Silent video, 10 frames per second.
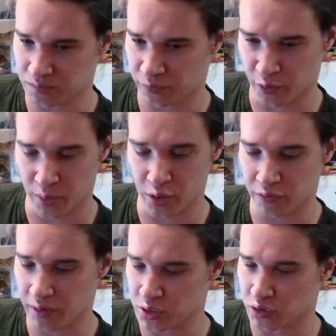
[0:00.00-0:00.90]
for both
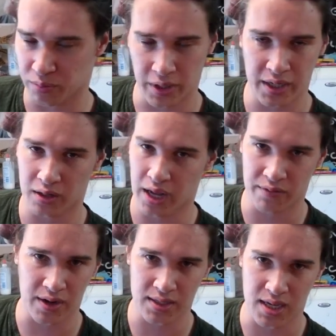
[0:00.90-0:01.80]
of us who have played in a lot
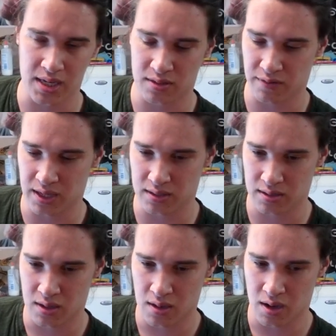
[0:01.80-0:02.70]
of ITS events,